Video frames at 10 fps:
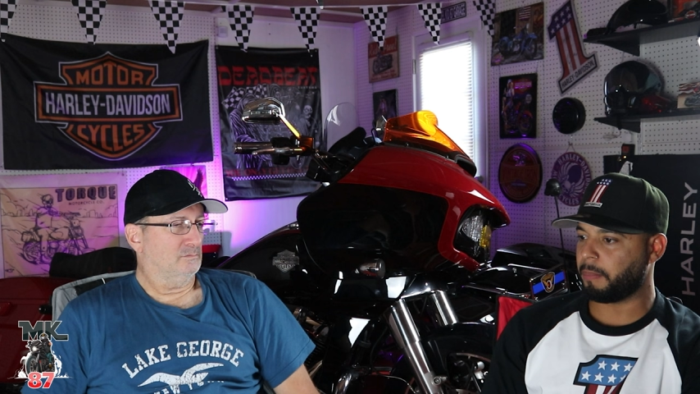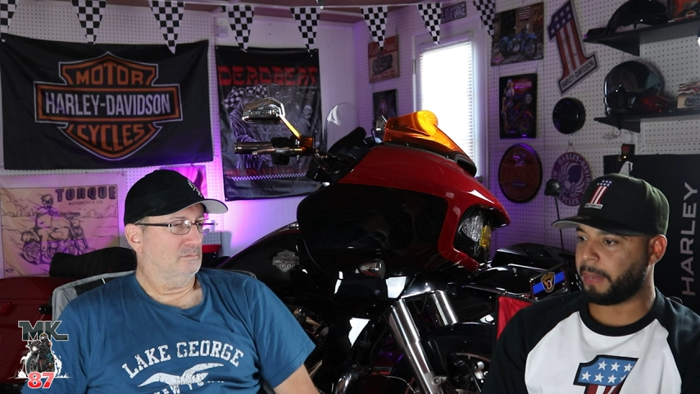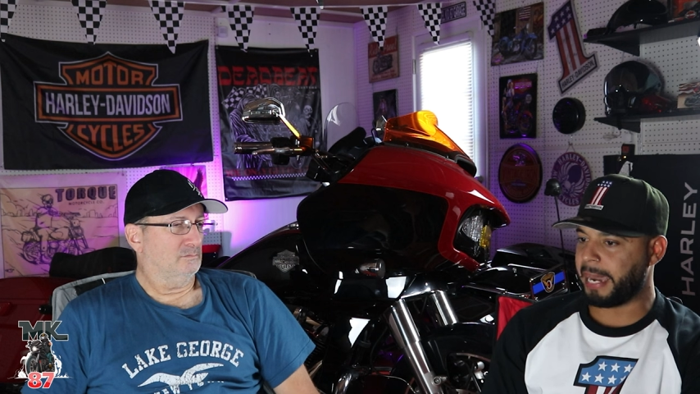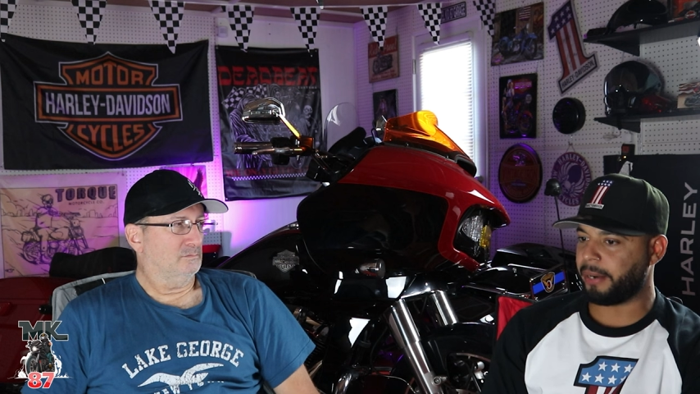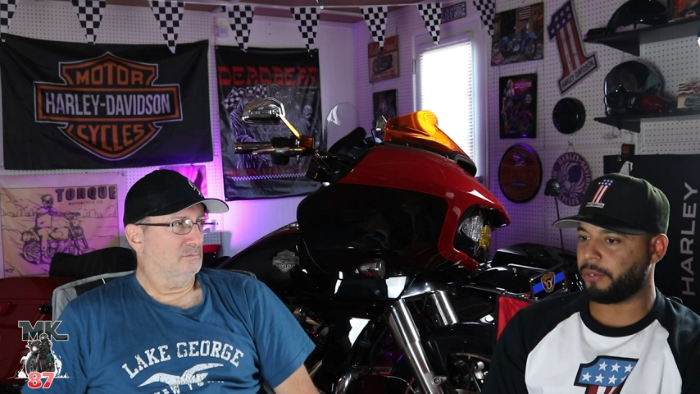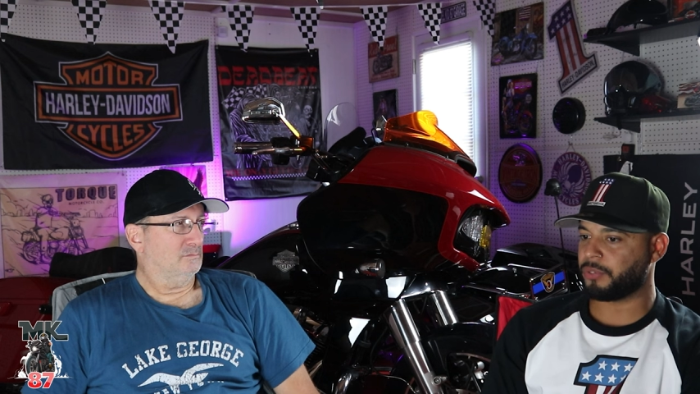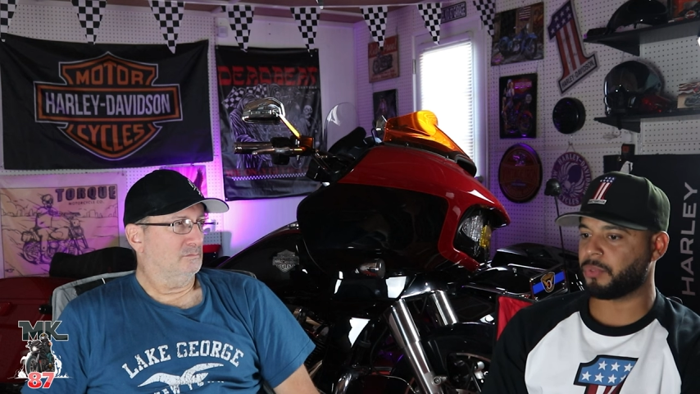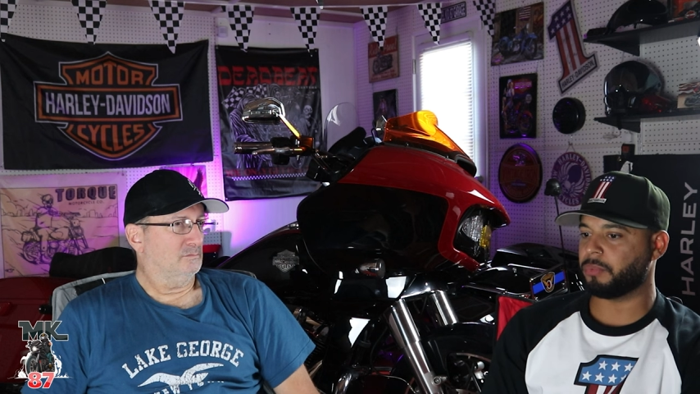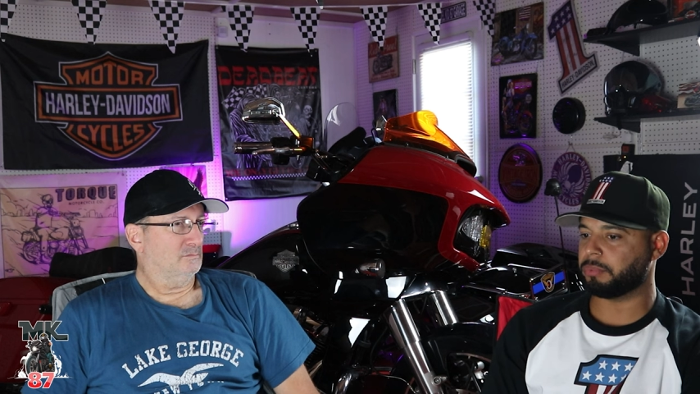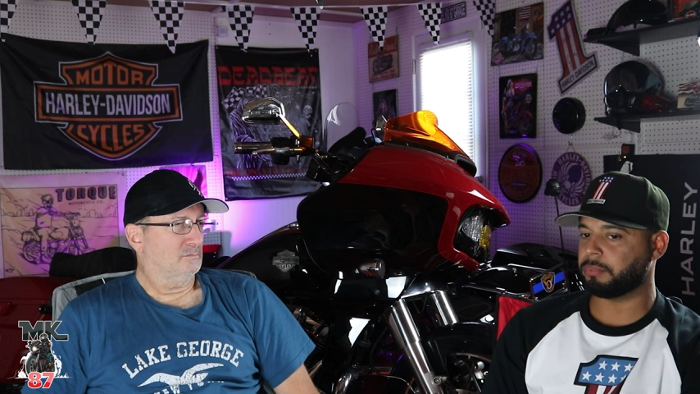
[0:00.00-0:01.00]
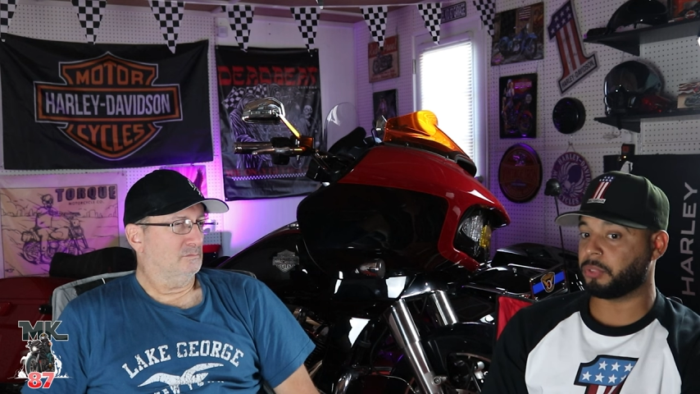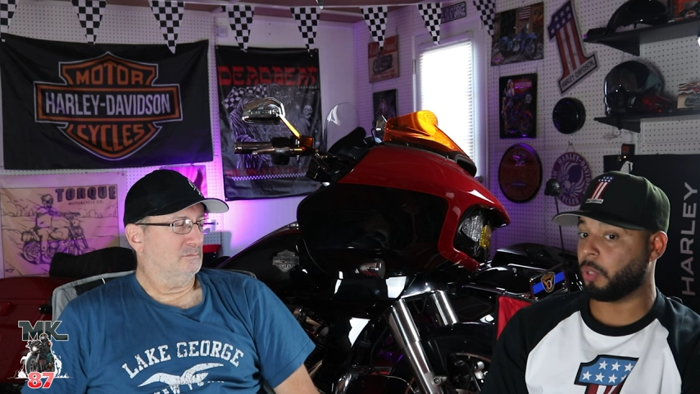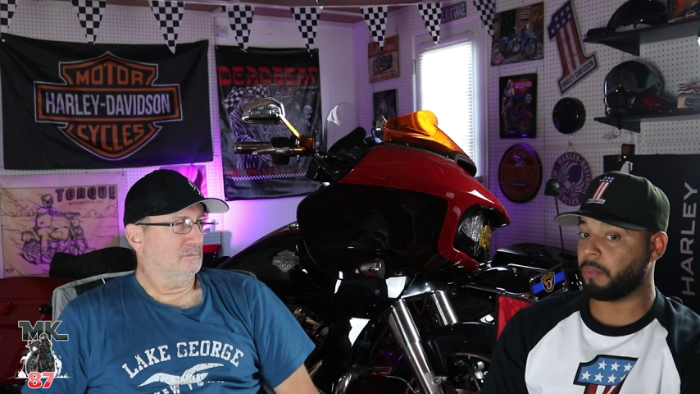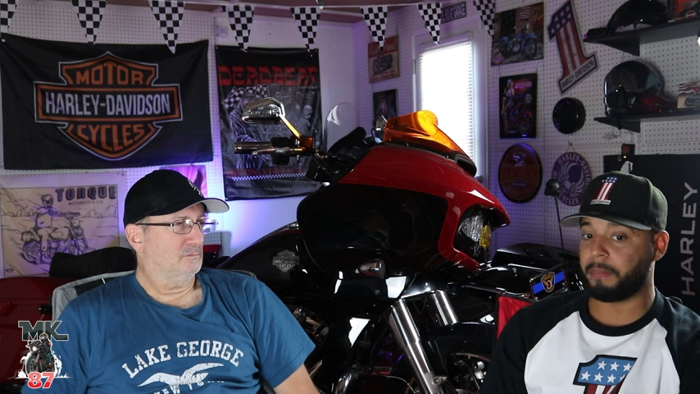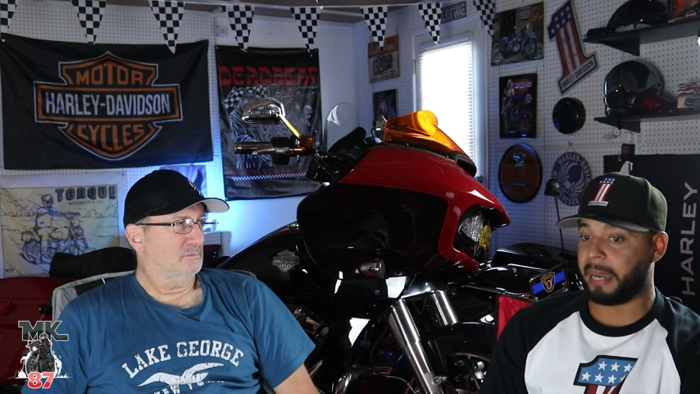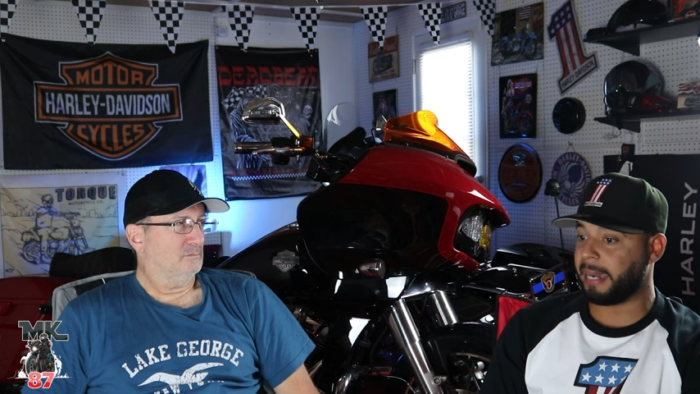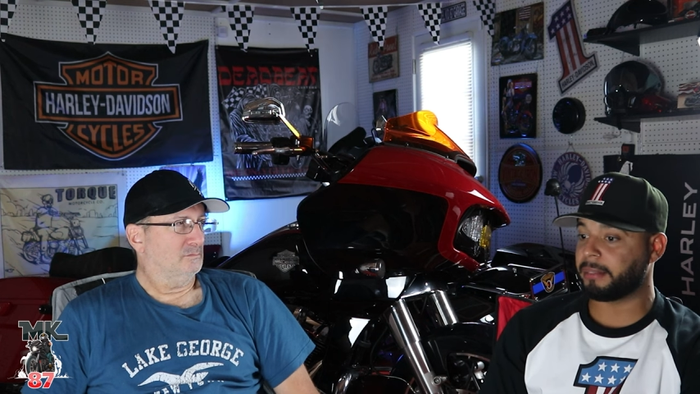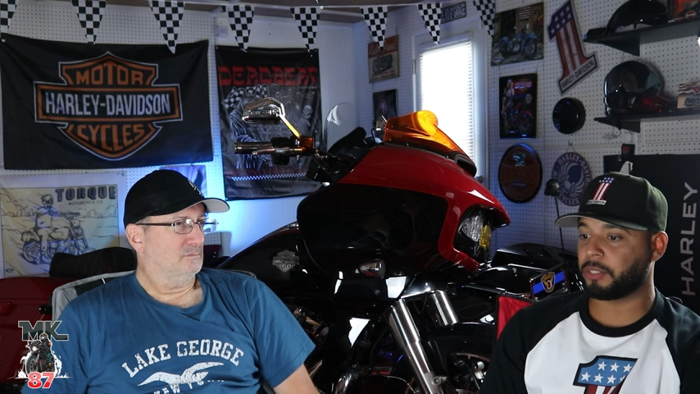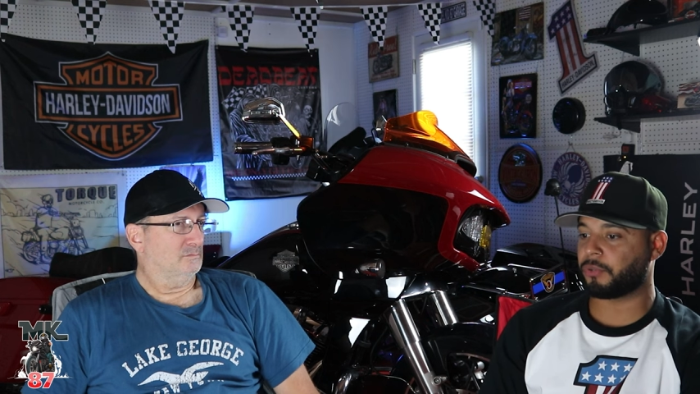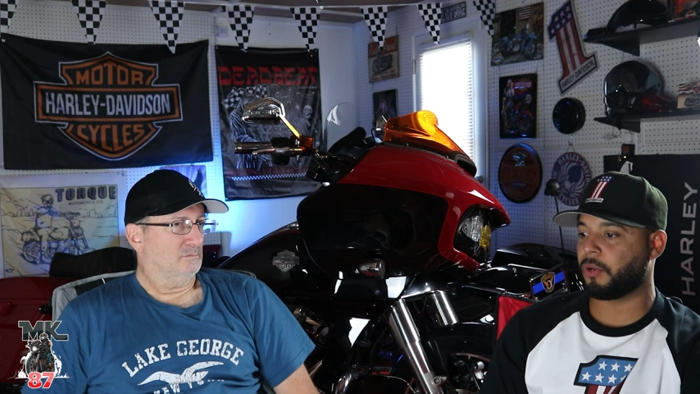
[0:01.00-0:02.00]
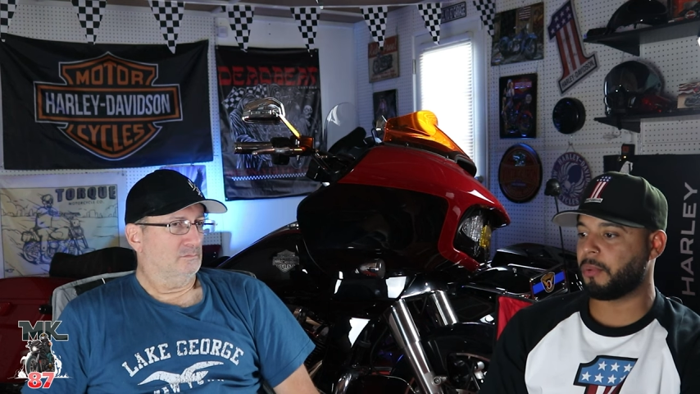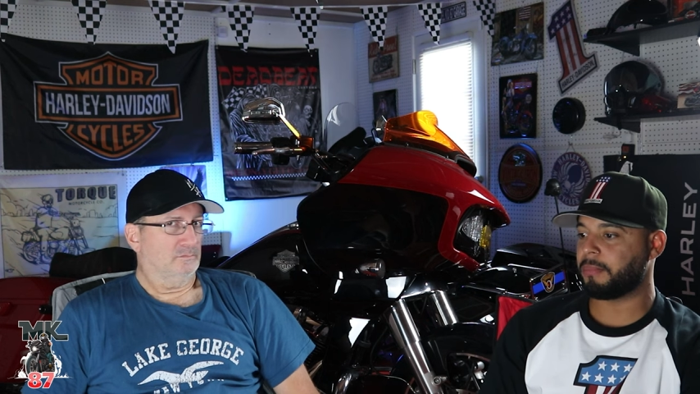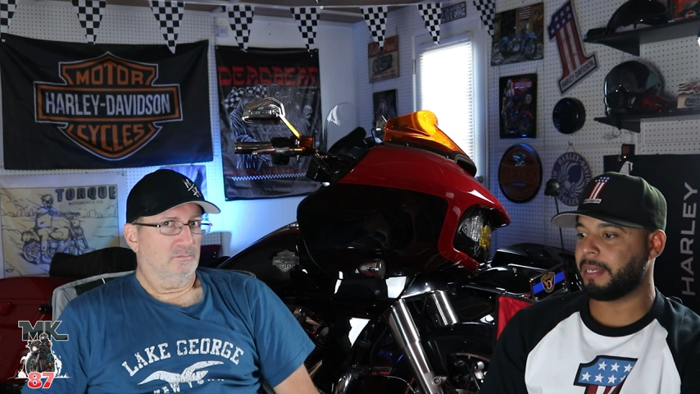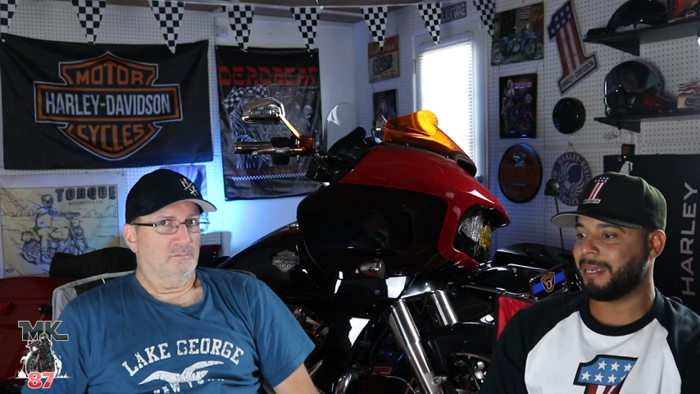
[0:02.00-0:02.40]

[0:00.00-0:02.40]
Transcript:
Speaker 1: buyers who don't mind the chrome,